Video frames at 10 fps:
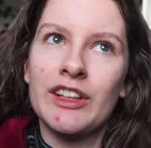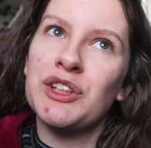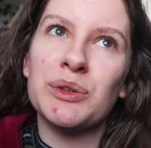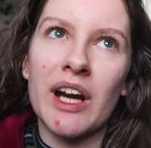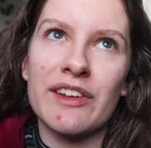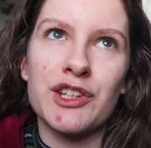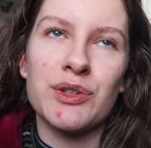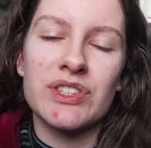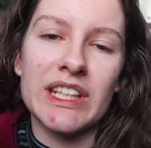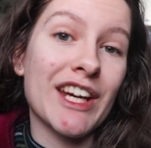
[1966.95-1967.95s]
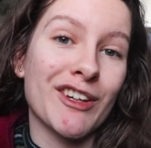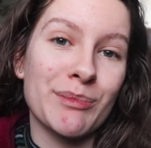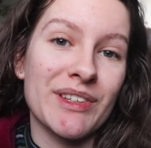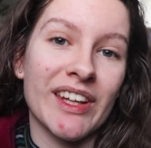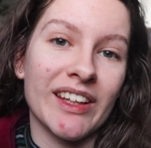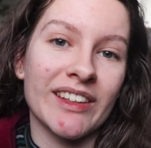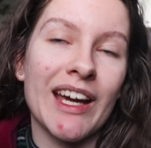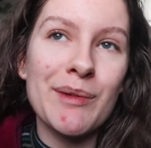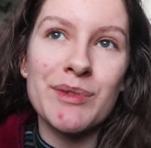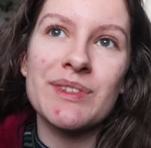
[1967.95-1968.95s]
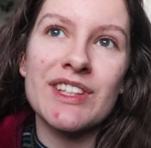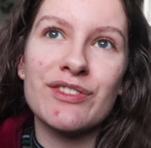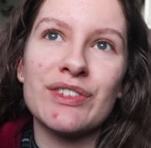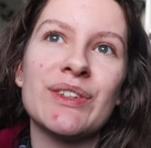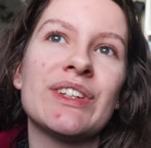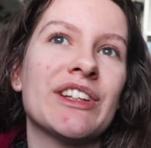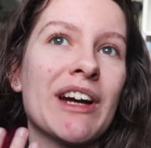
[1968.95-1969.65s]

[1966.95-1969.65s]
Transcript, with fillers: you guys are used to hearing me saying, I'm doing this for uni,